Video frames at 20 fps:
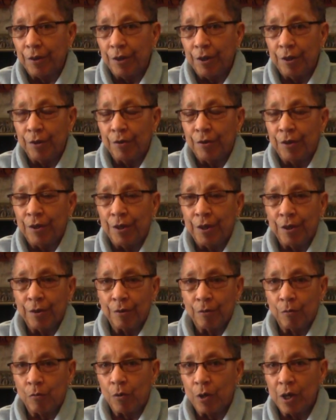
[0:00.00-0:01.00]

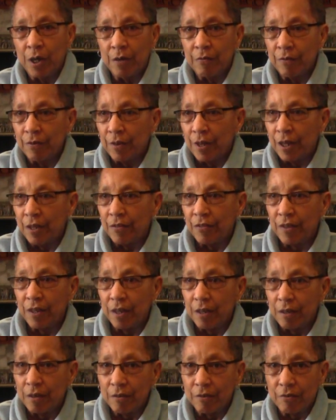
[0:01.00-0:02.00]
internet or whatever that
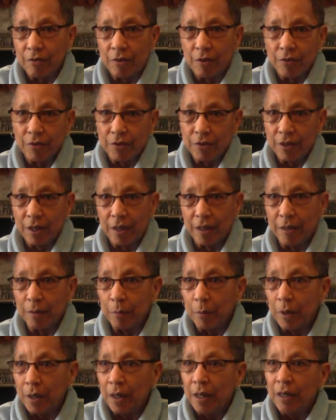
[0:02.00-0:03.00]
thing is all the
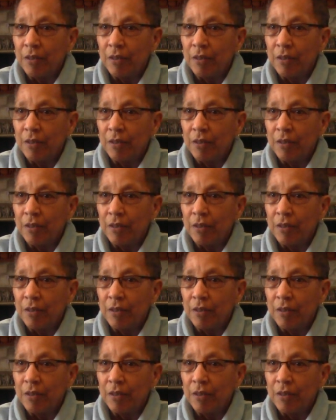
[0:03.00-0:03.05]
time.